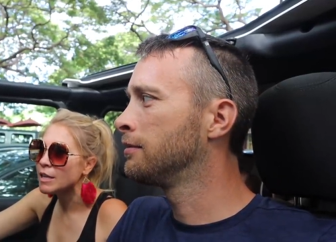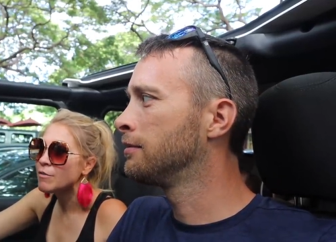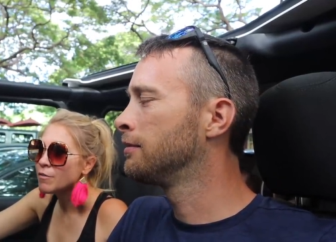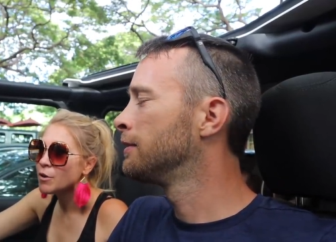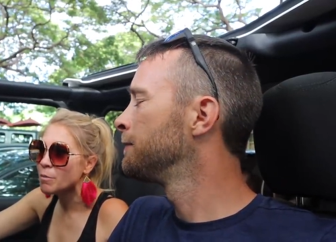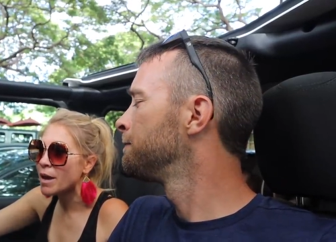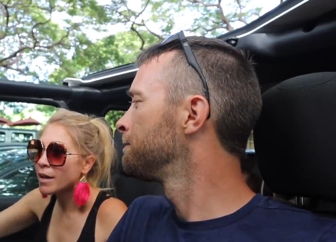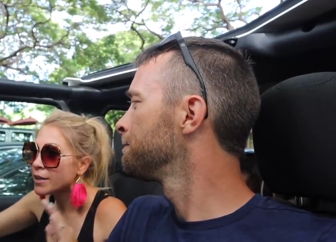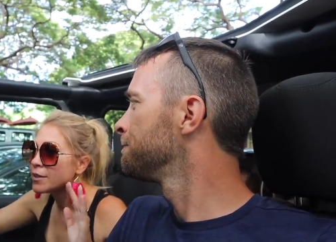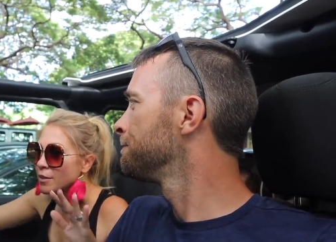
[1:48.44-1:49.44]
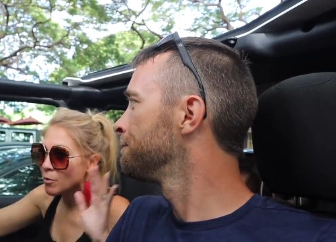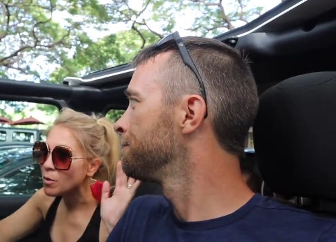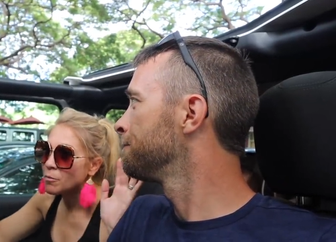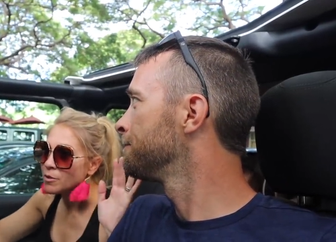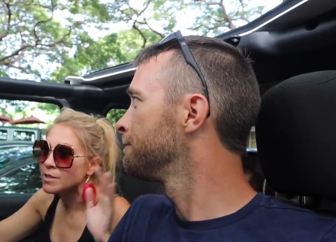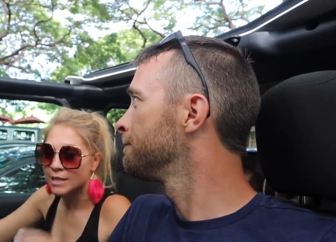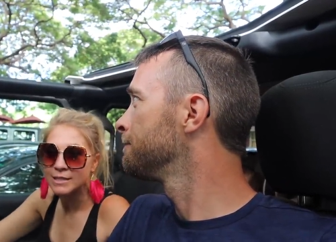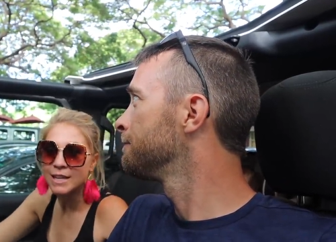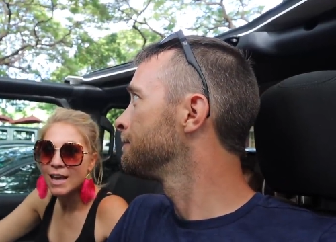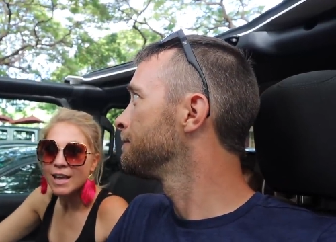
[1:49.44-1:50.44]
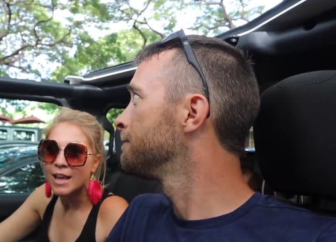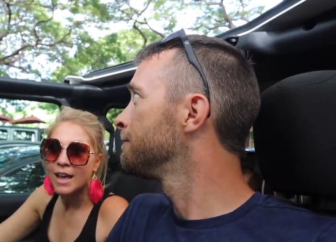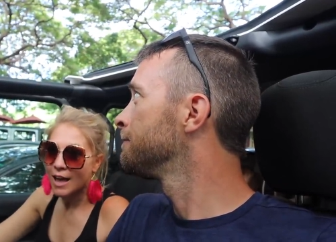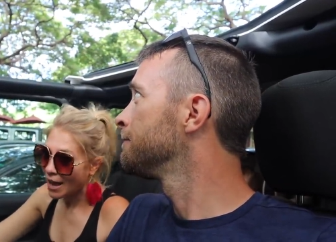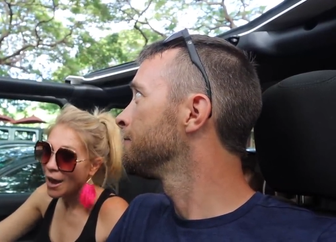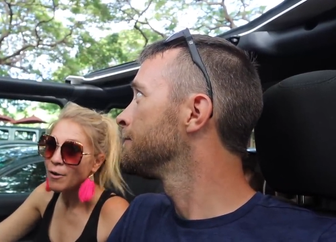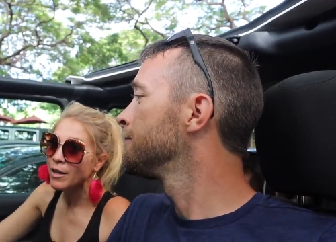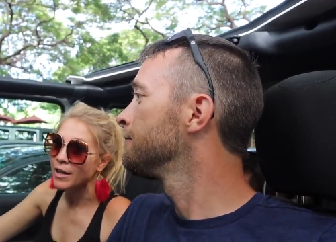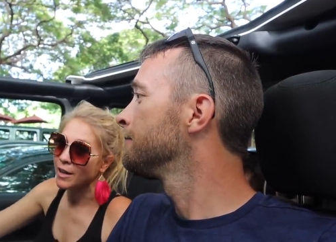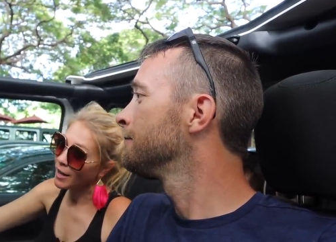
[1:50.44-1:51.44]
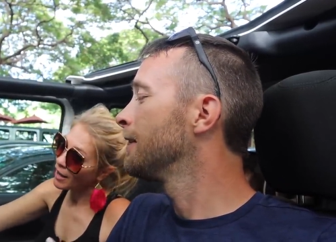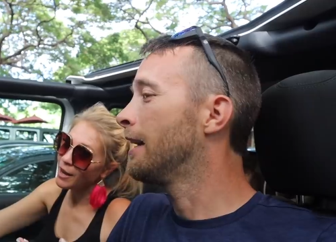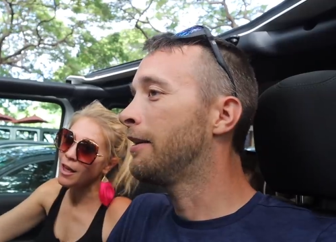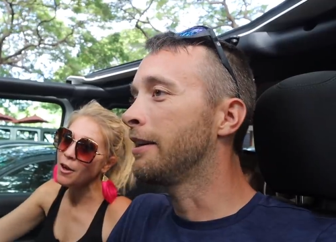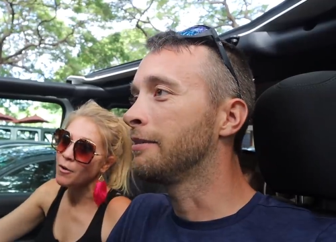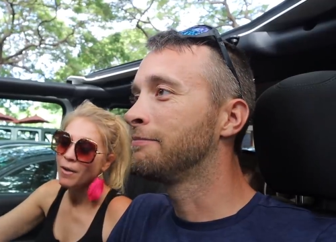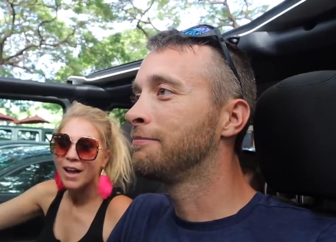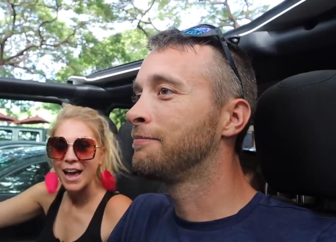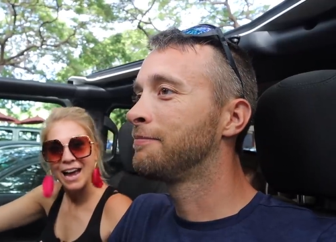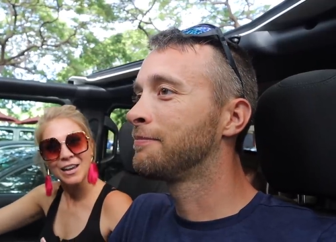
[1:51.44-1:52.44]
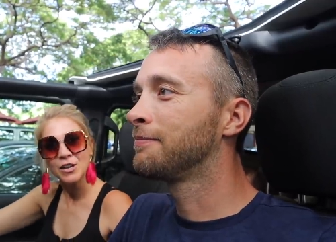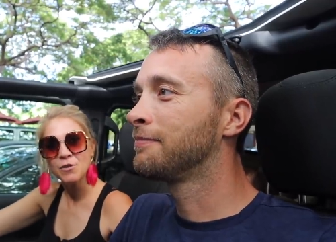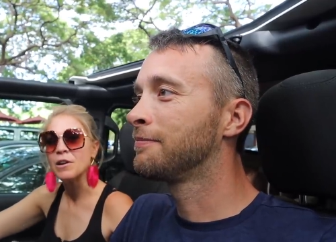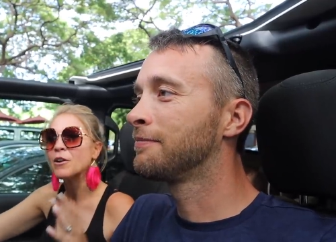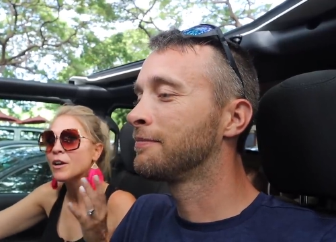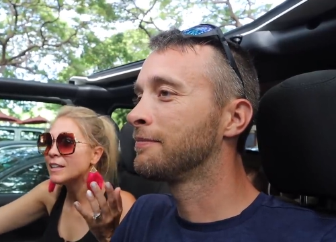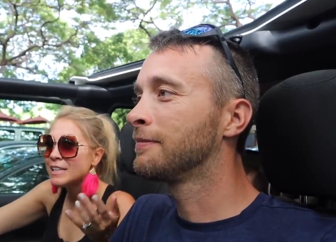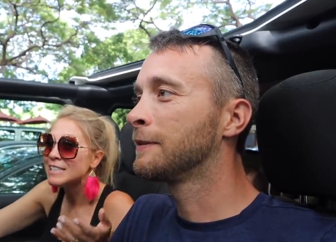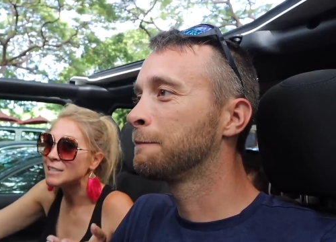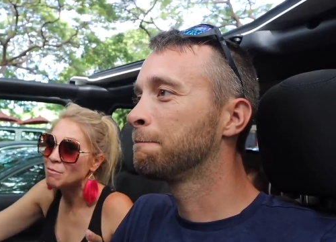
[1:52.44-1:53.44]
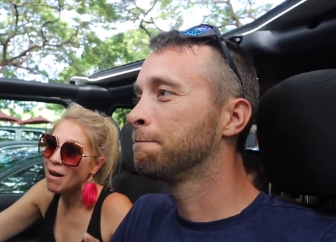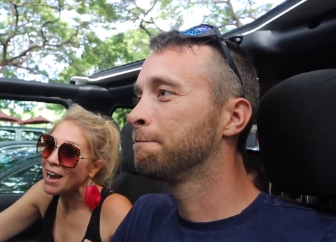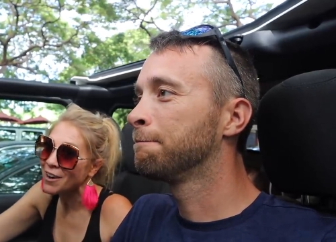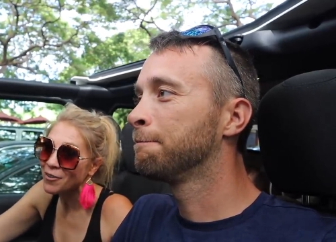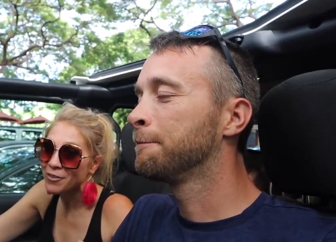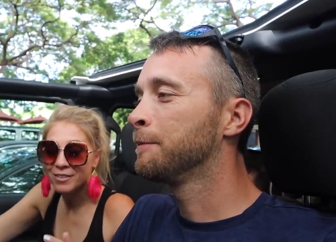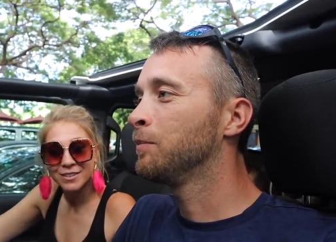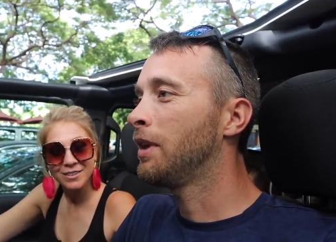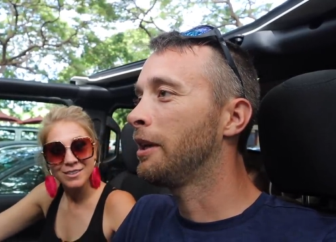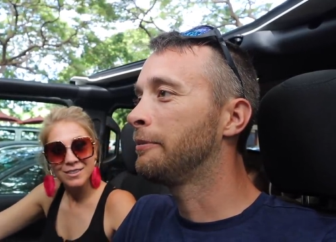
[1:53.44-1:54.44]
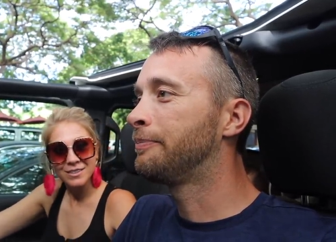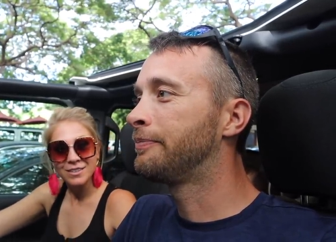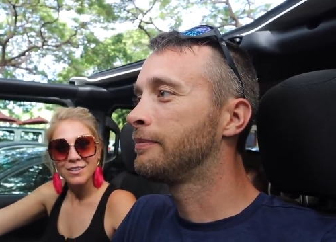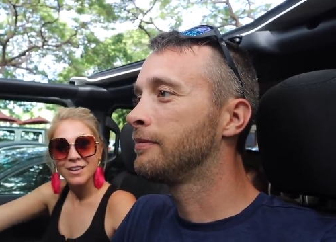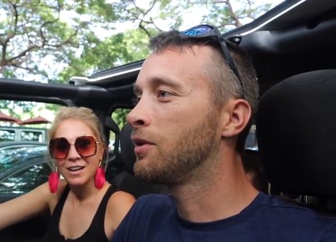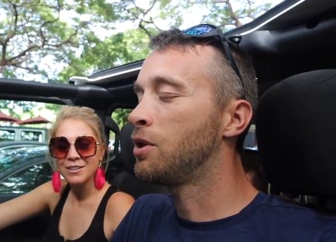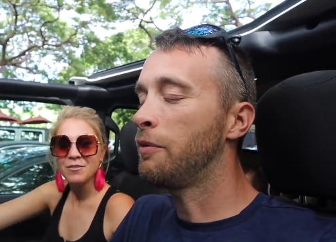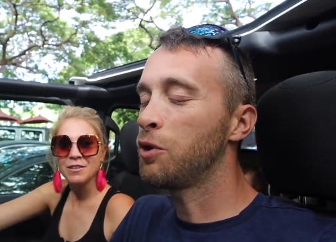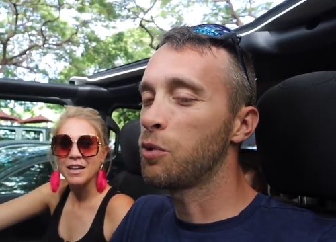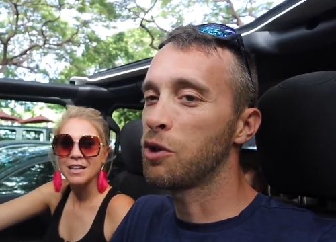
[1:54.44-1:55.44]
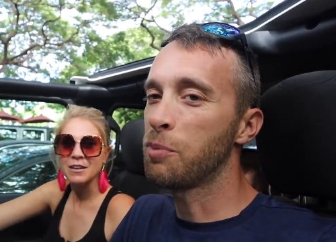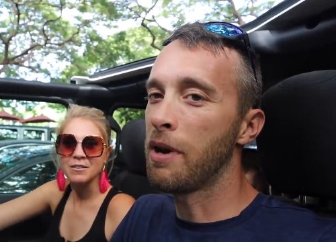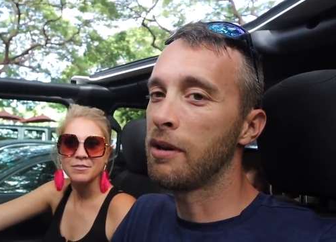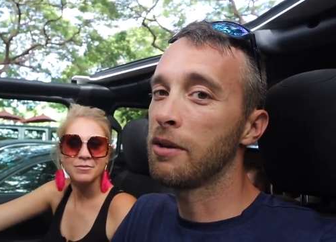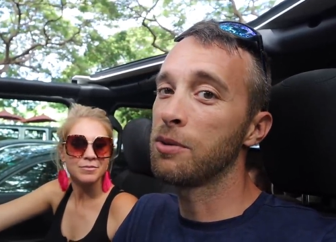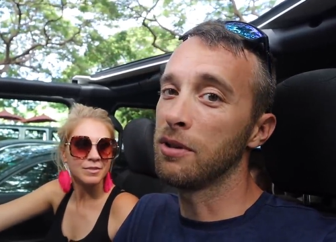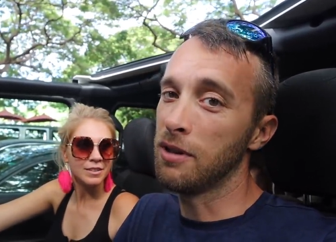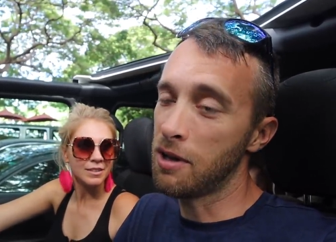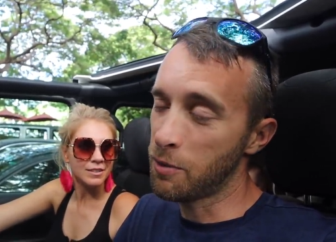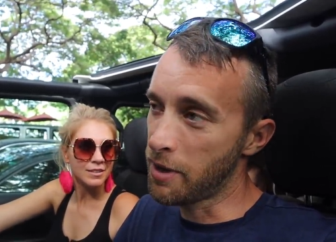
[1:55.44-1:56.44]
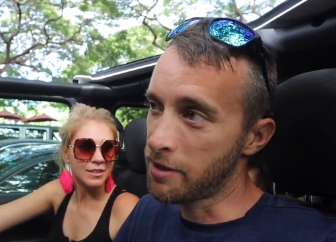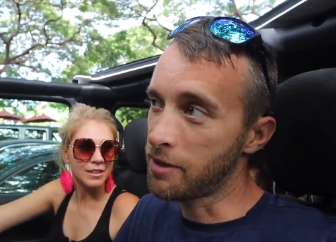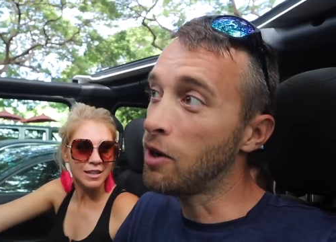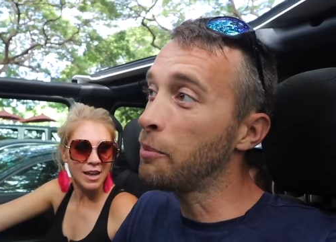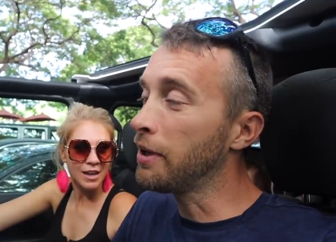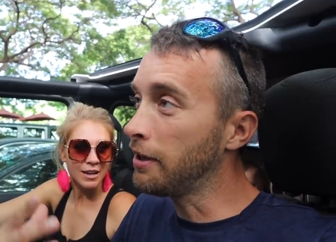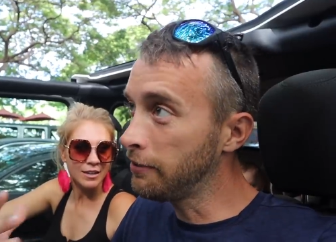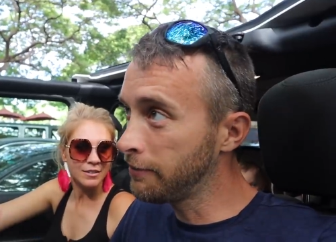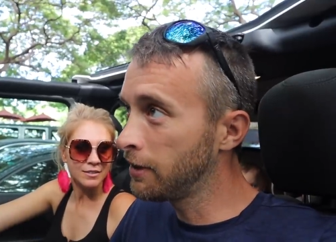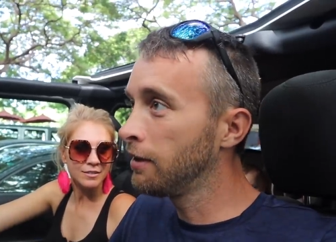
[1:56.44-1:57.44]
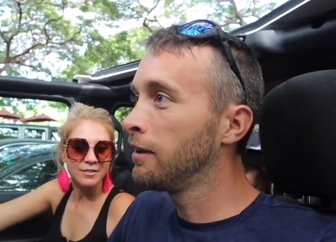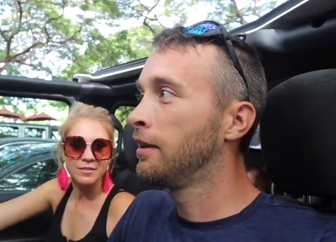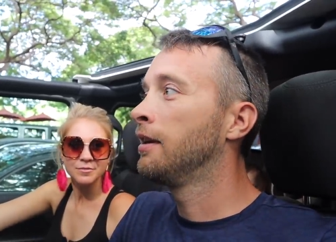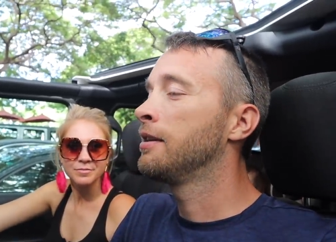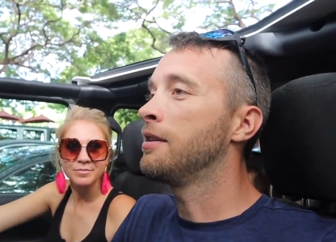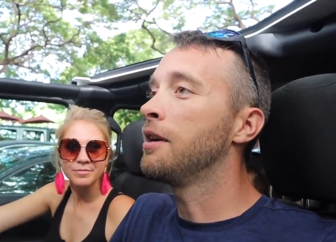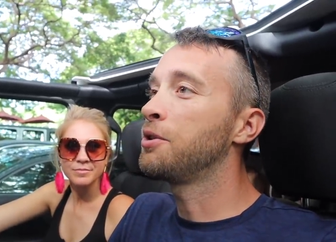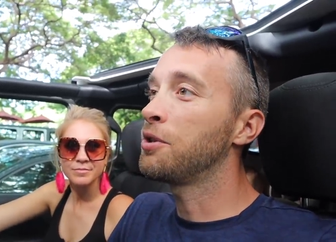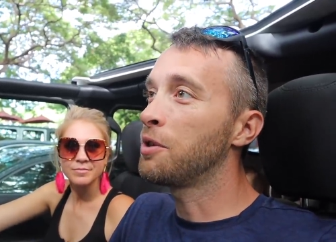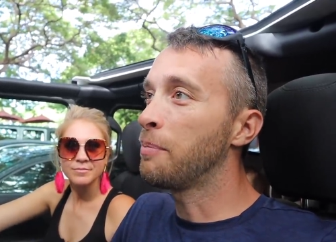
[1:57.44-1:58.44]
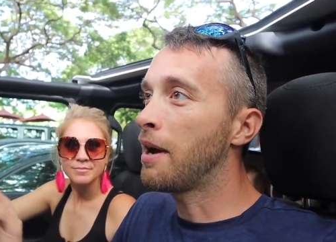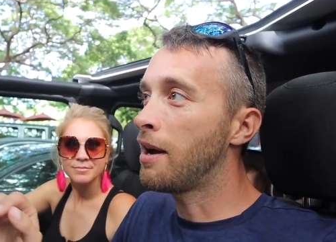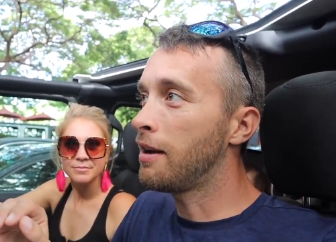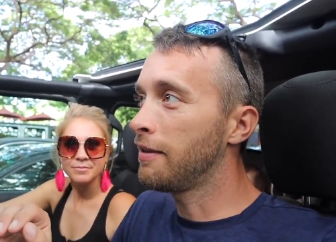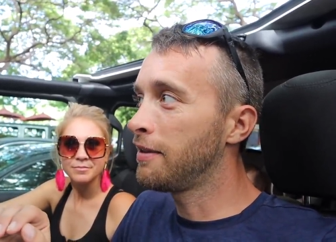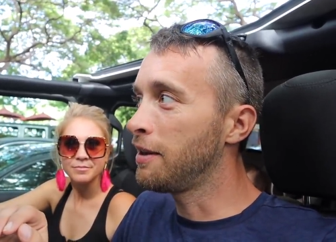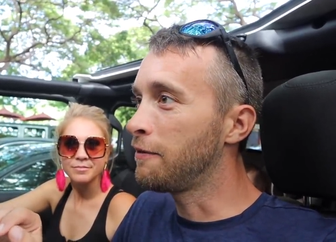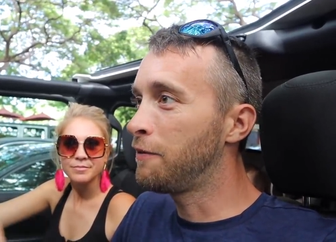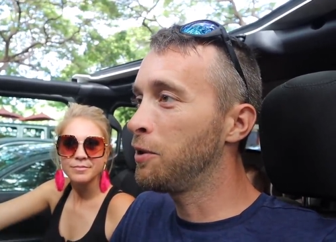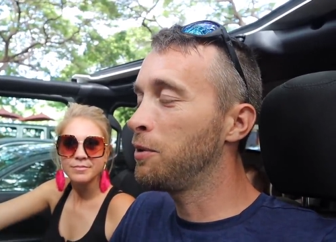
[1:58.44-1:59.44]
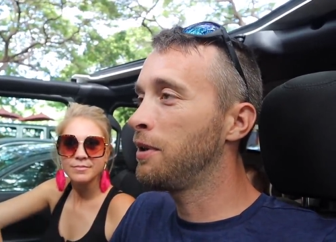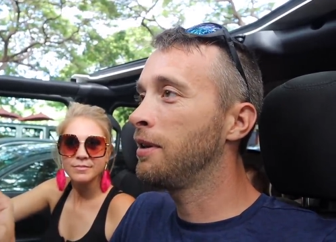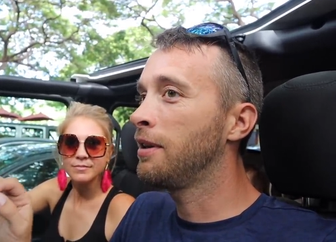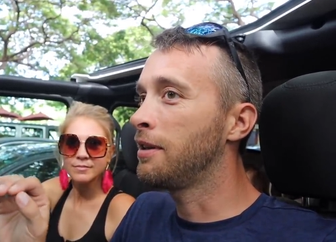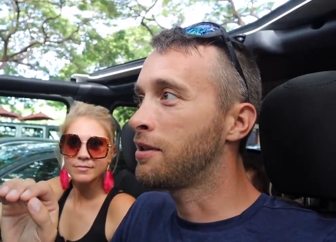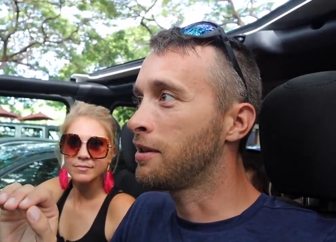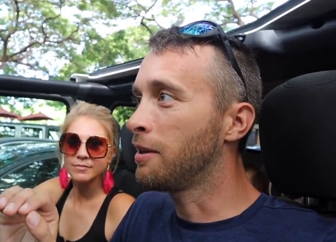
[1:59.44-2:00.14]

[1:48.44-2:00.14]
Speaker 1: even if you're back in the normalcy, say howdy, hello, howdy. how you doing? Or at least smile.
Speaker 2: Yeah. I Service like with a it. smile goes a long ways, in our yeah. opinion. It's not just about the food, it's